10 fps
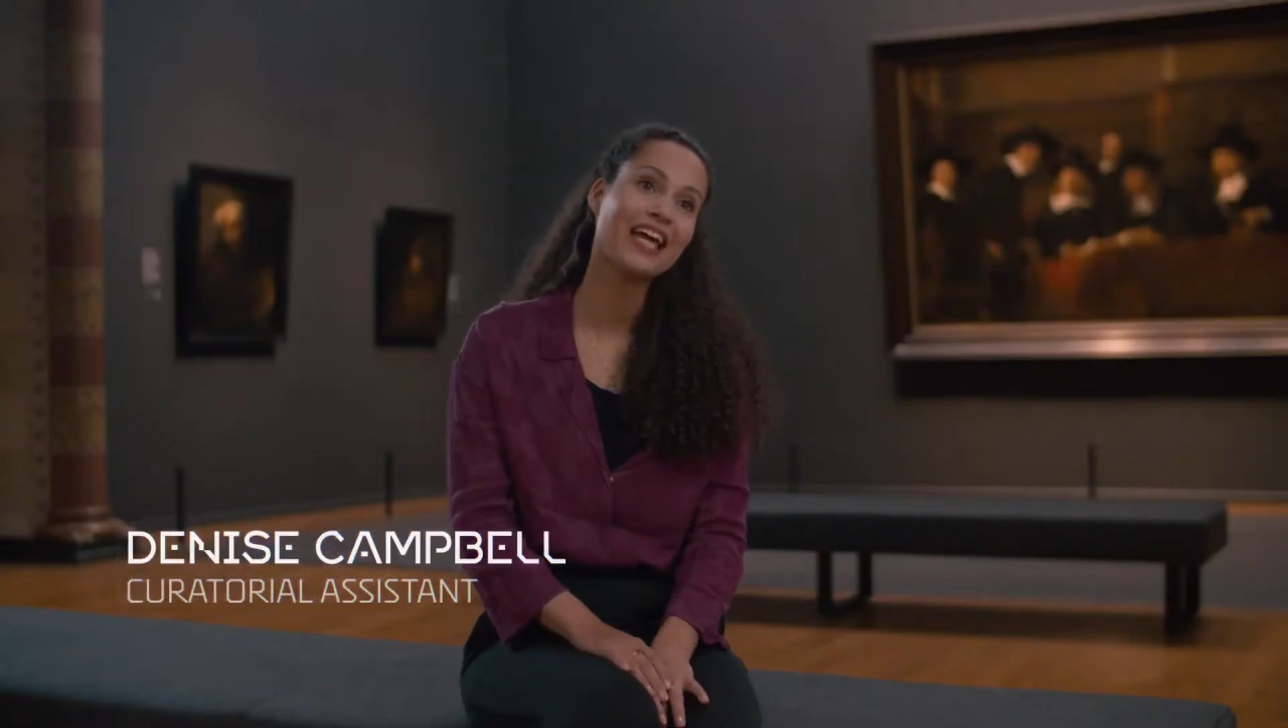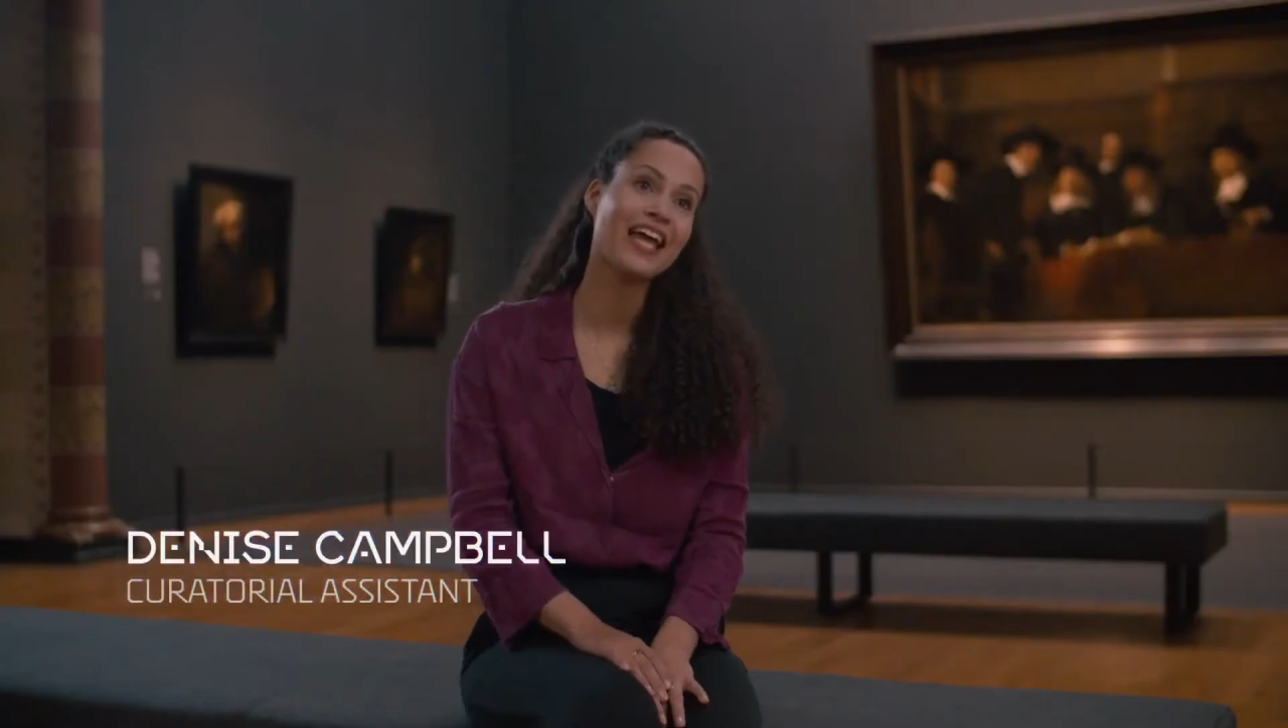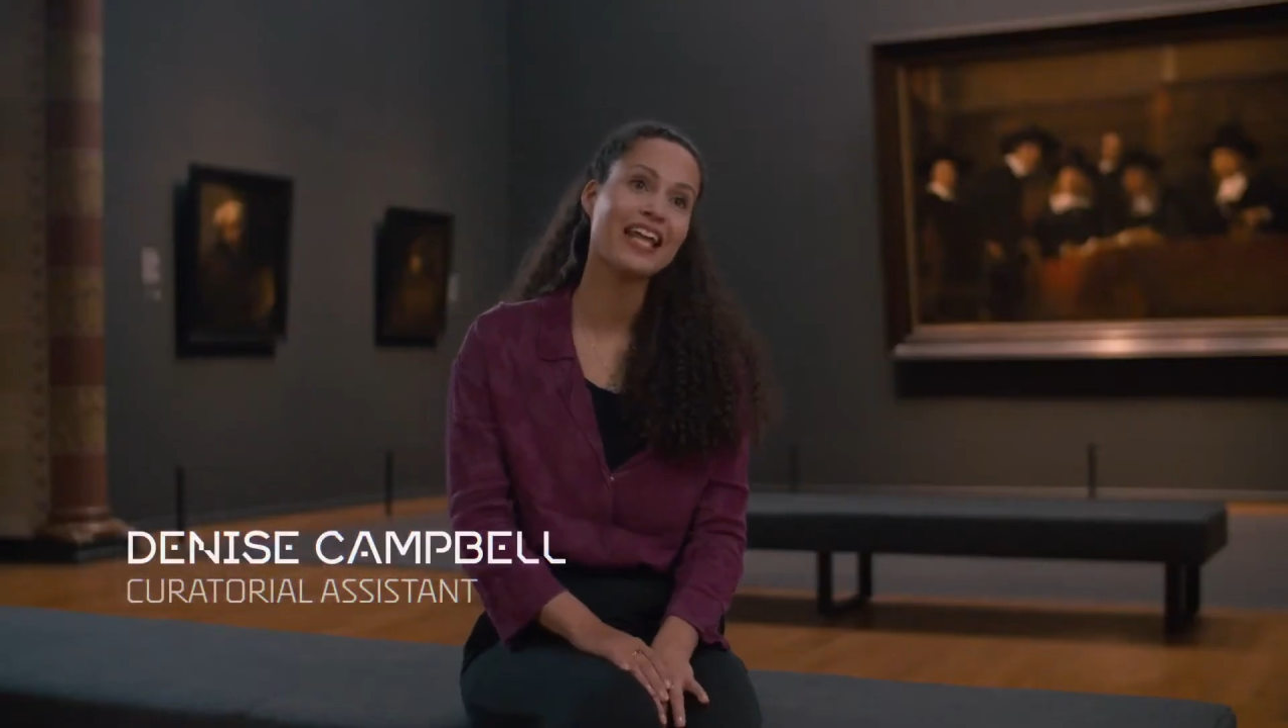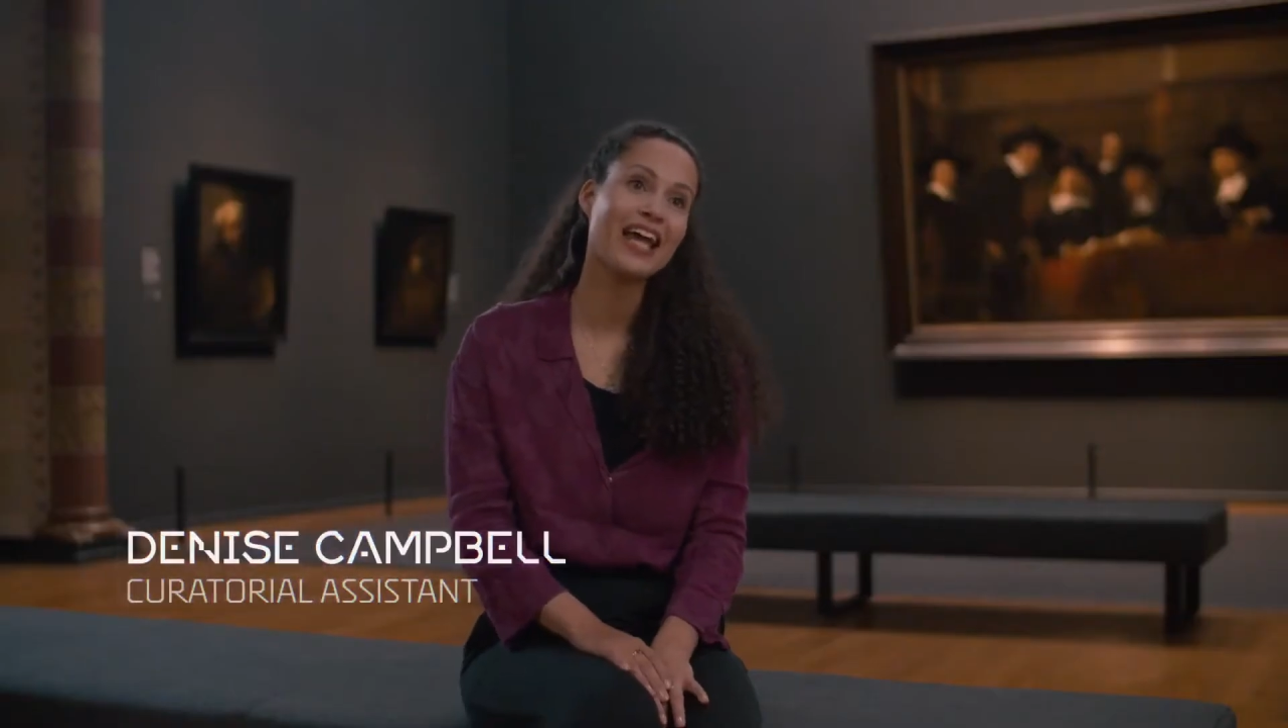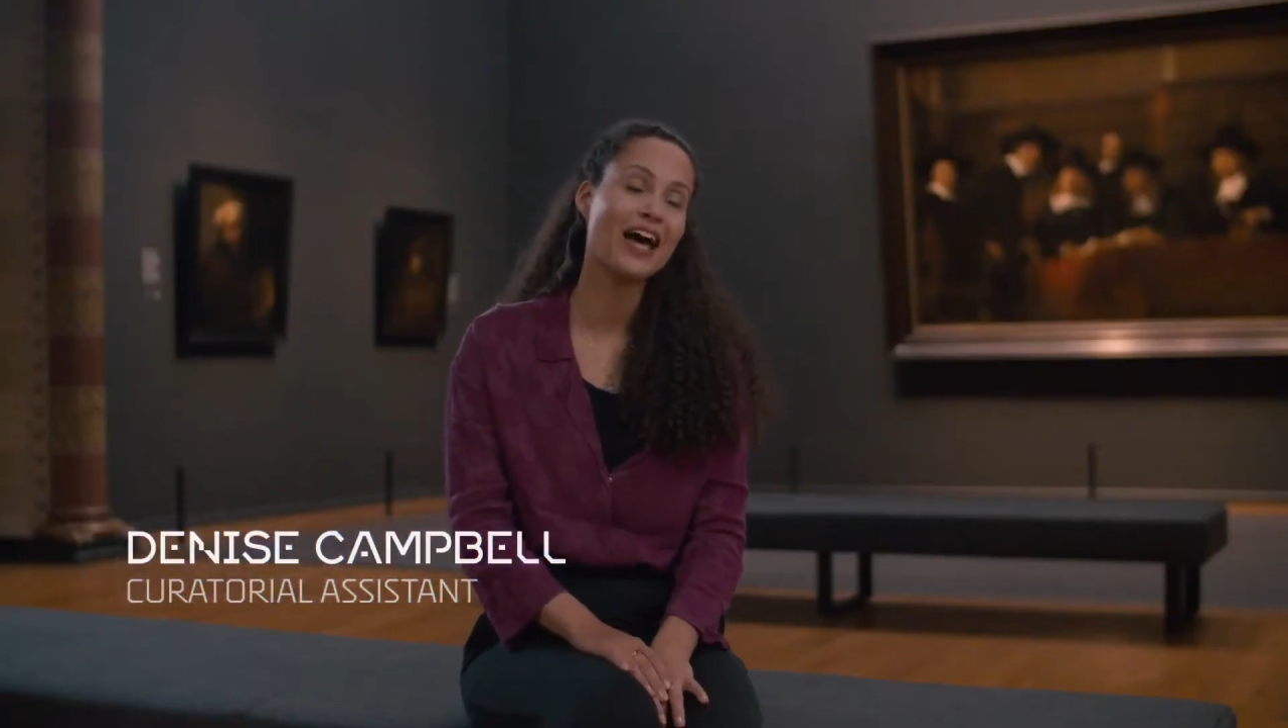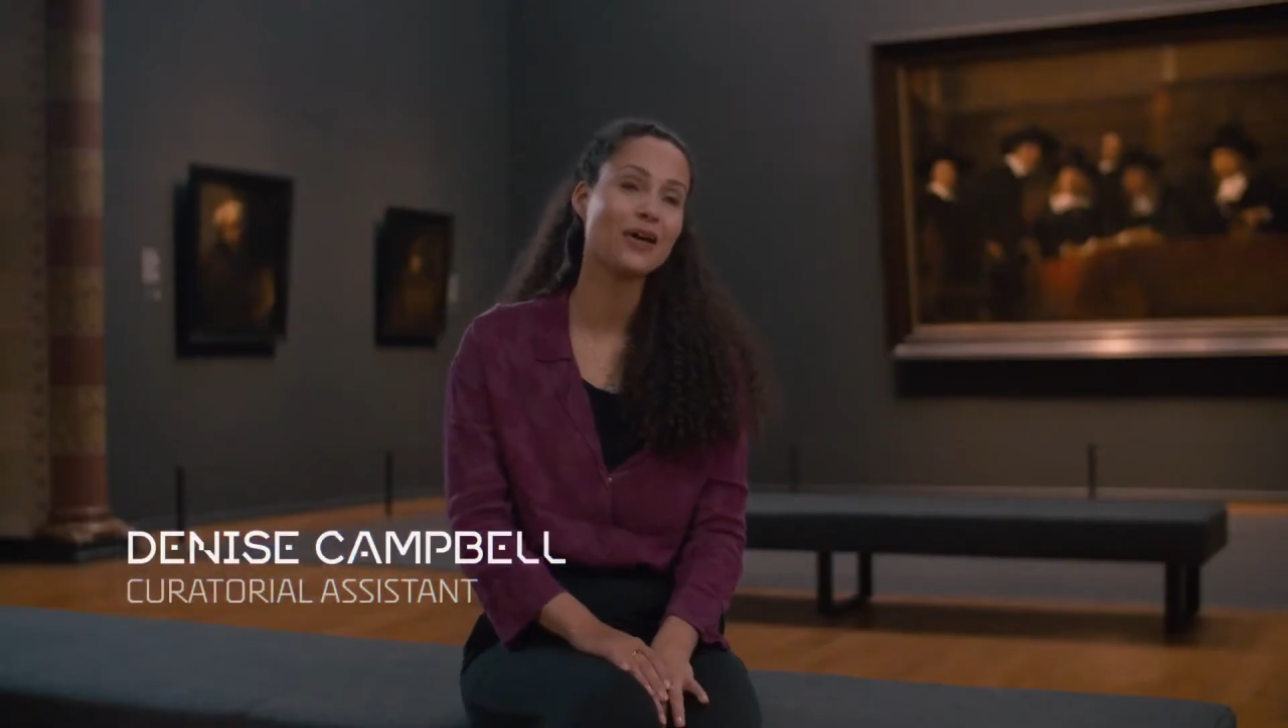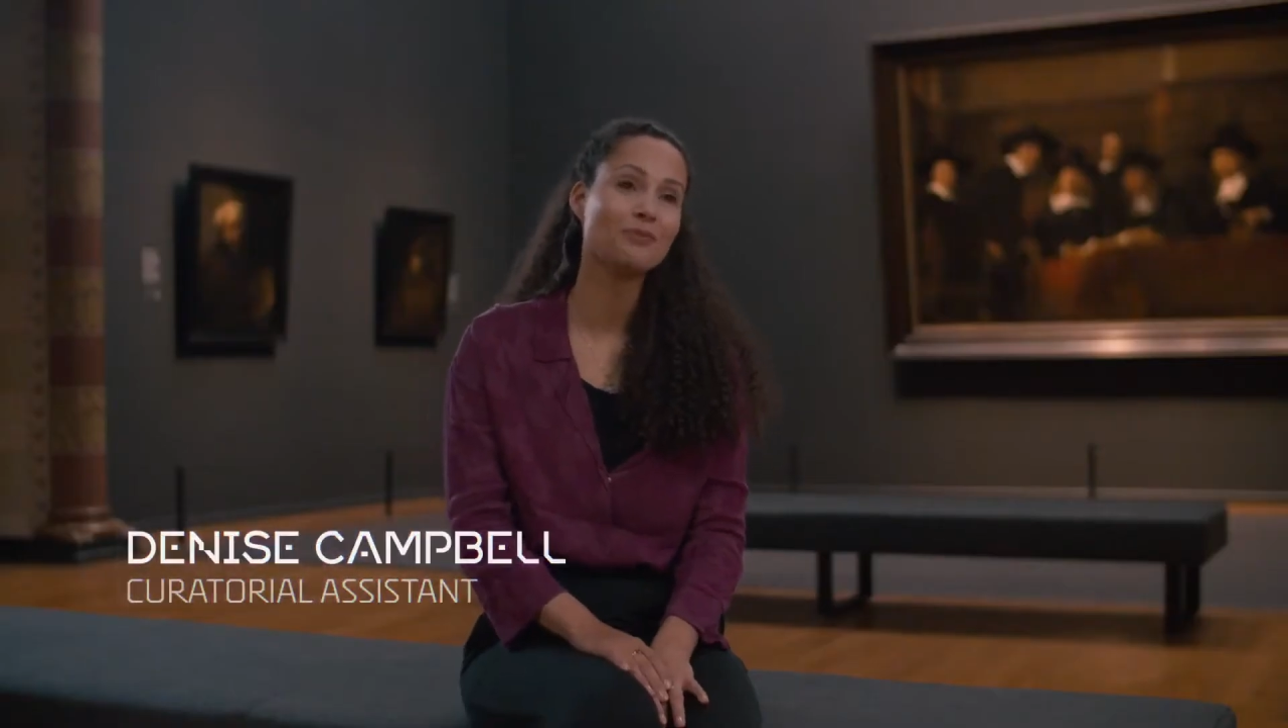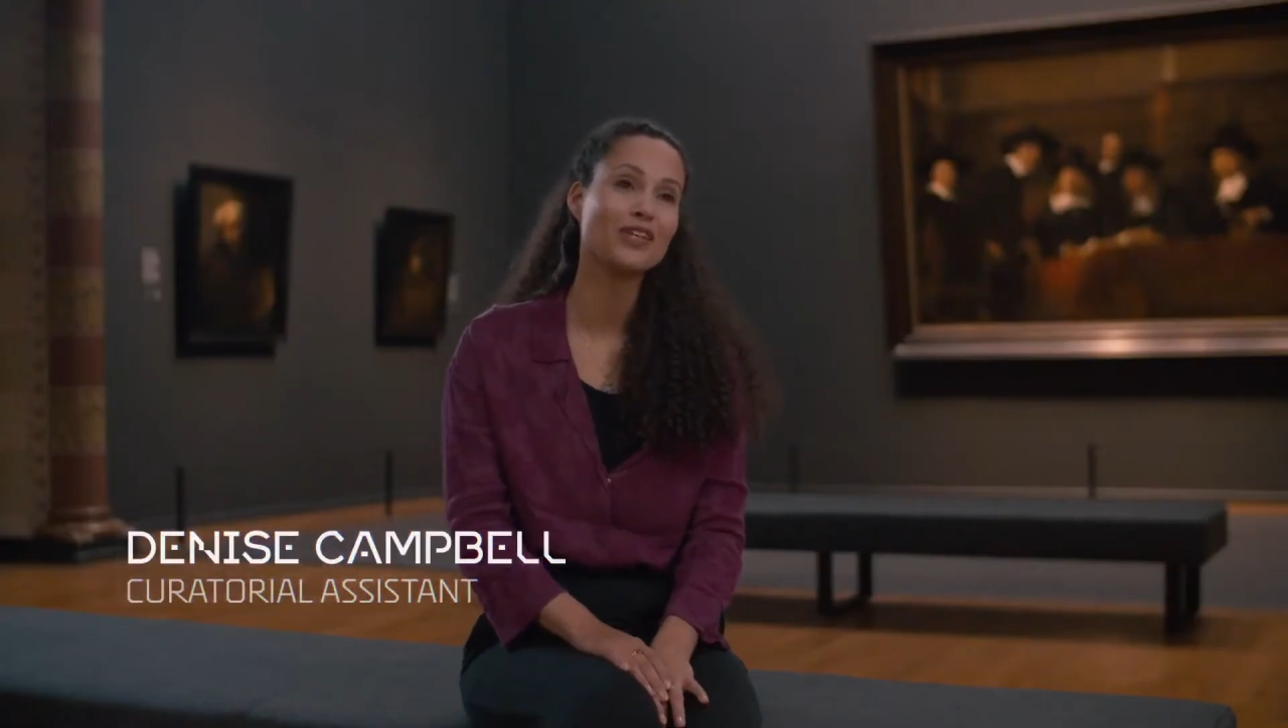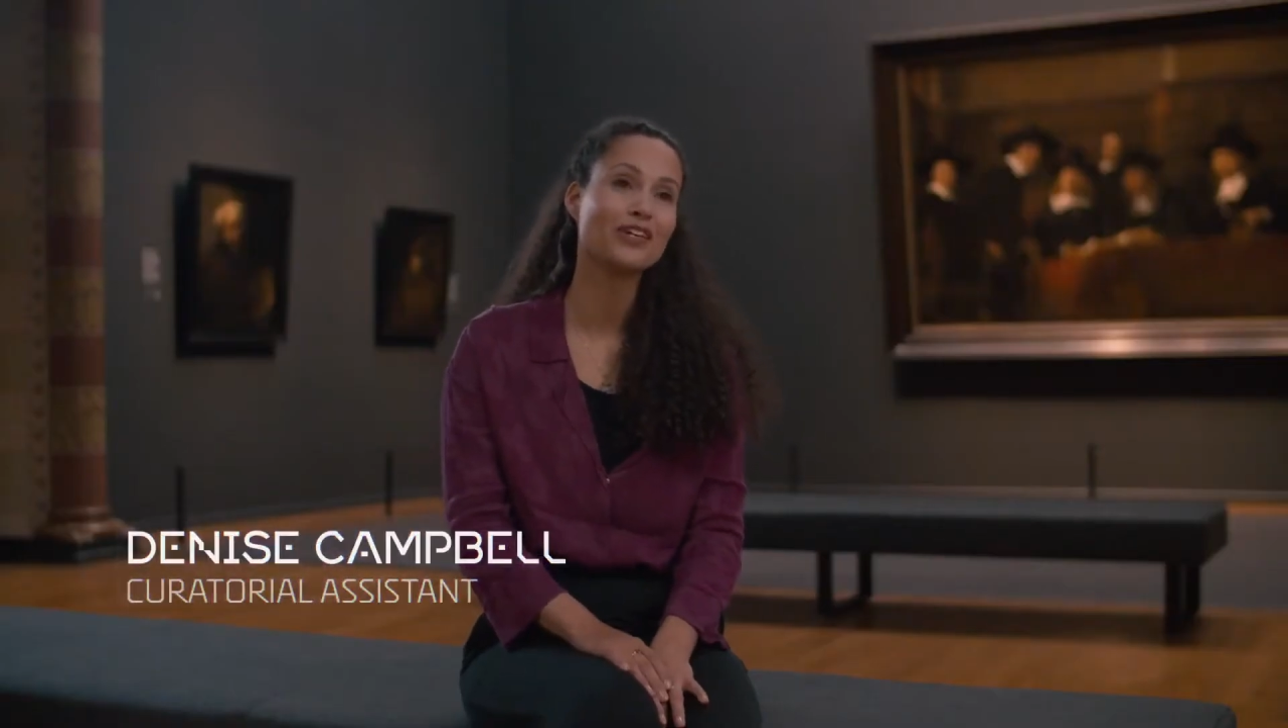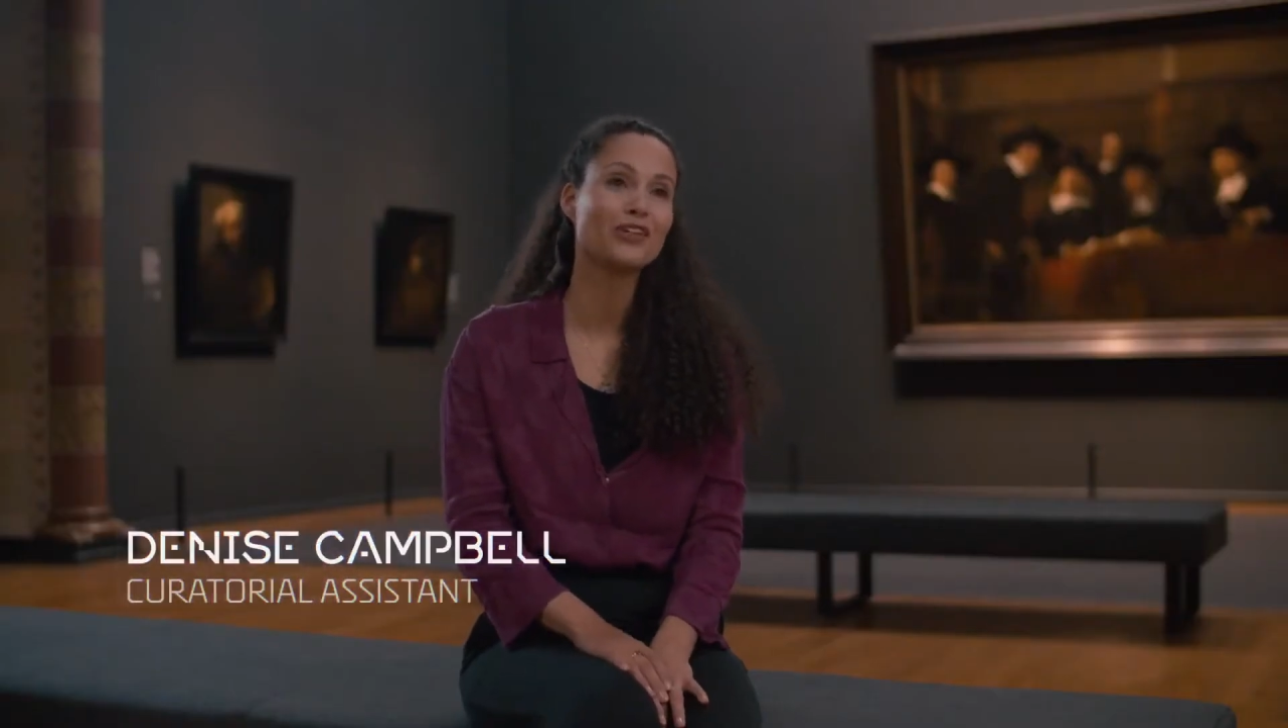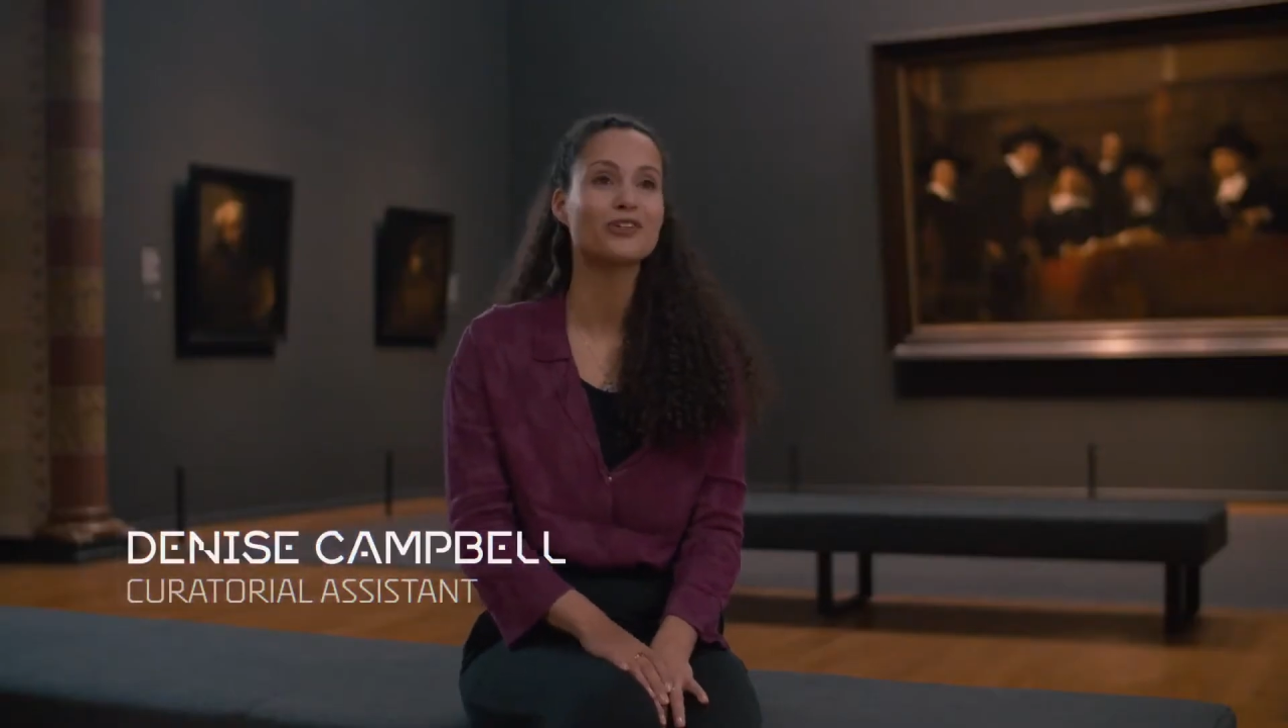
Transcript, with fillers: and I'm the